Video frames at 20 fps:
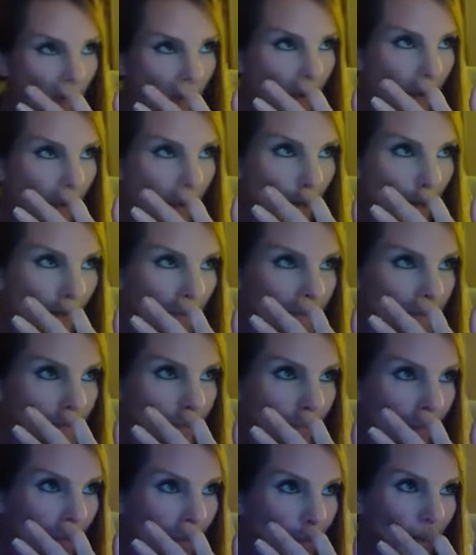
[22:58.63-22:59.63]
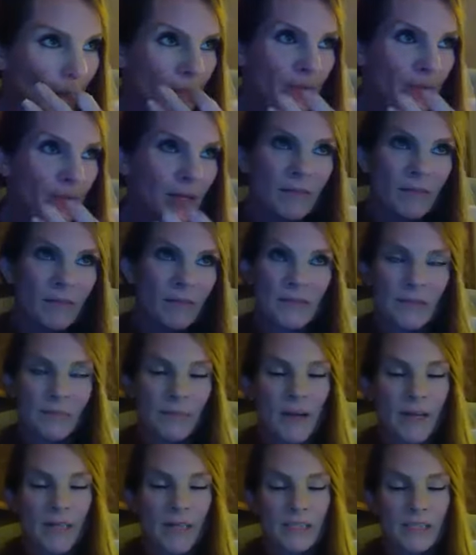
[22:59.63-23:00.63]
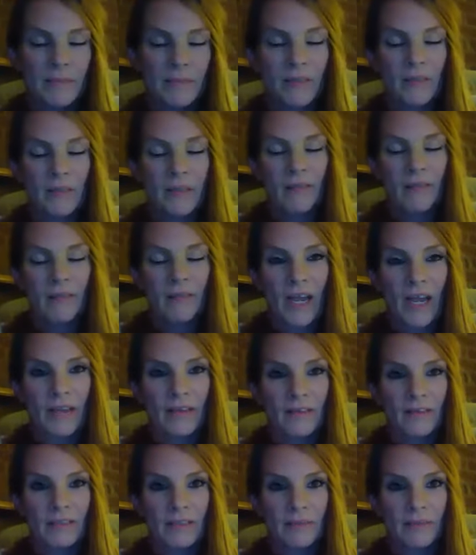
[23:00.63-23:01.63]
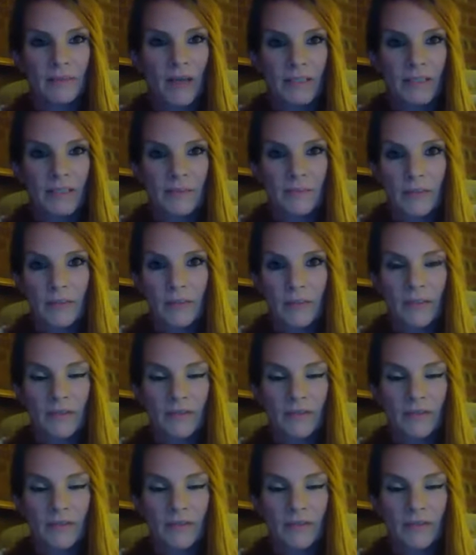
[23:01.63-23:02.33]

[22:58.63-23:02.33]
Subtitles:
So, I mean, there's a possibility of that. There's a possibility of